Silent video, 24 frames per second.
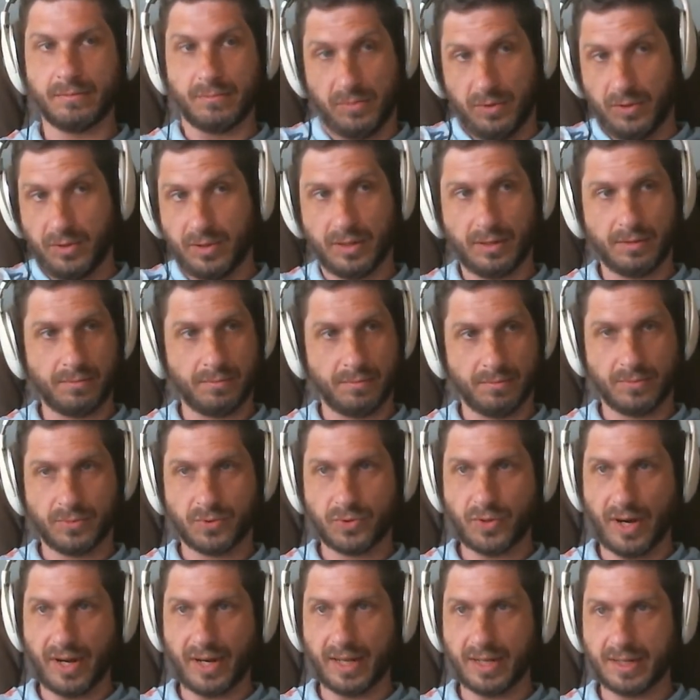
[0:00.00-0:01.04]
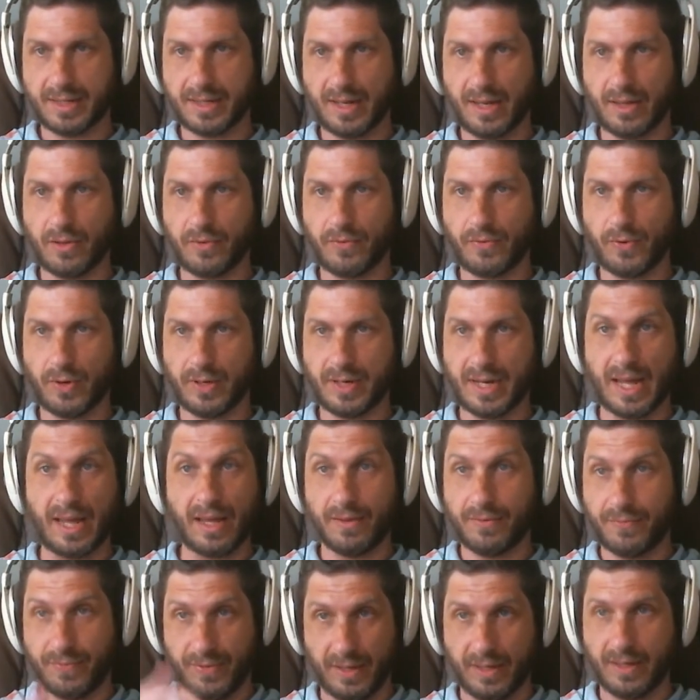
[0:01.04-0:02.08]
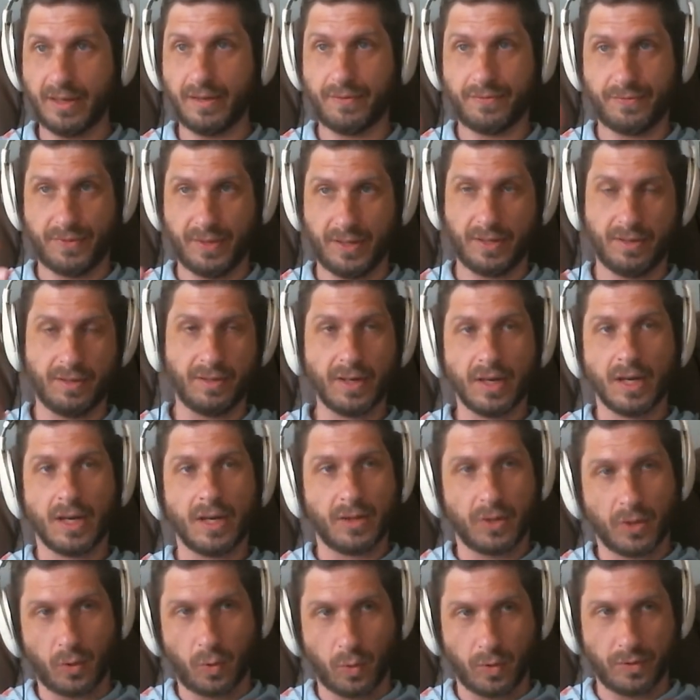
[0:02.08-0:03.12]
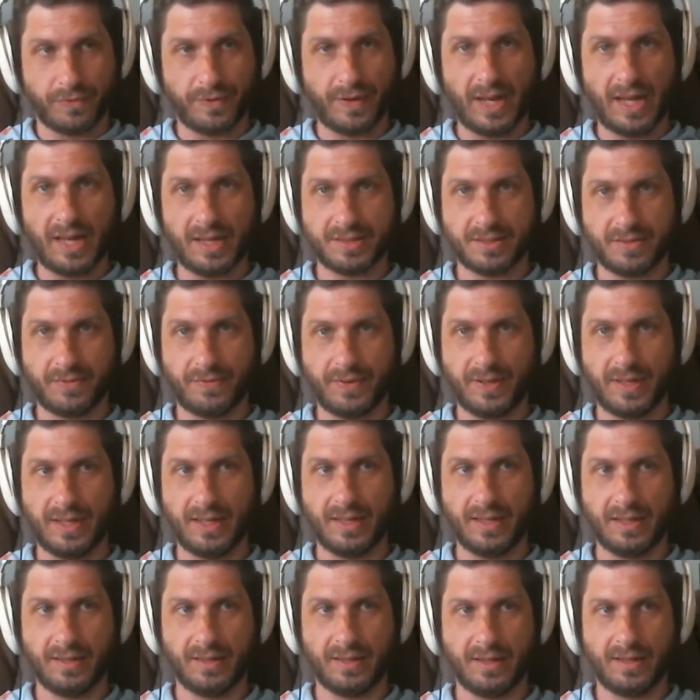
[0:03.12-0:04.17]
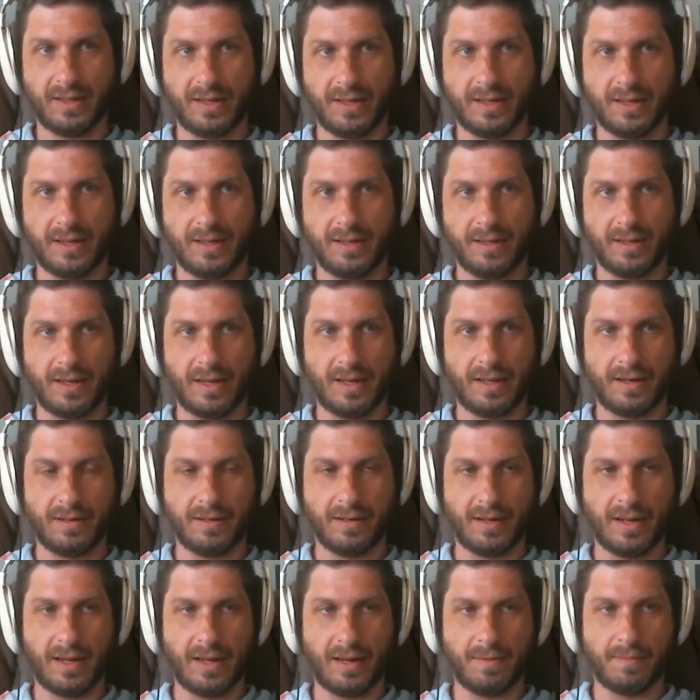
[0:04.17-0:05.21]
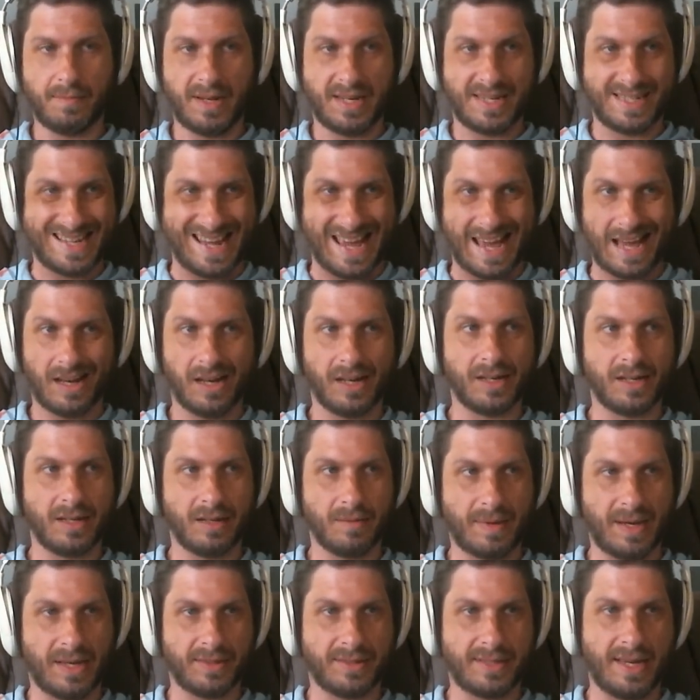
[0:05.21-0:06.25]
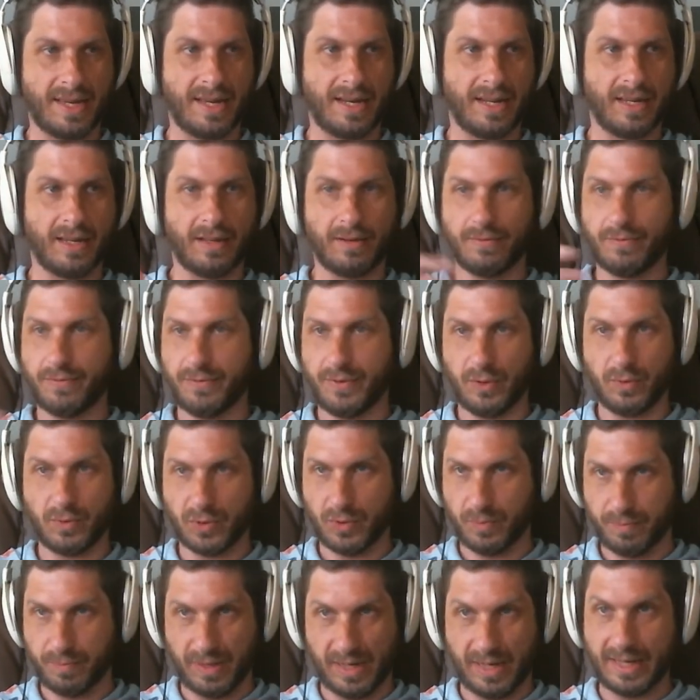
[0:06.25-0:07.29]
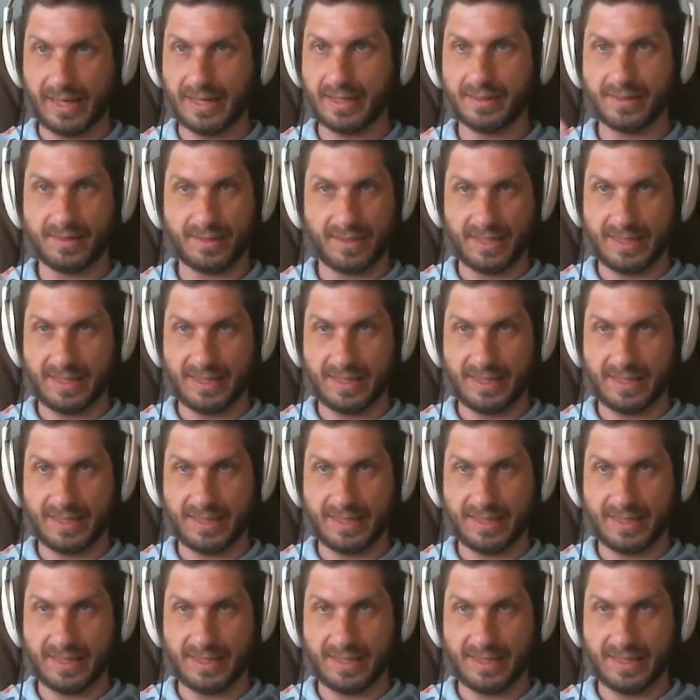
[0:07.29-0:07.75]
you can try to get together for a date. If the core philosophy and mentality about dating and future plans and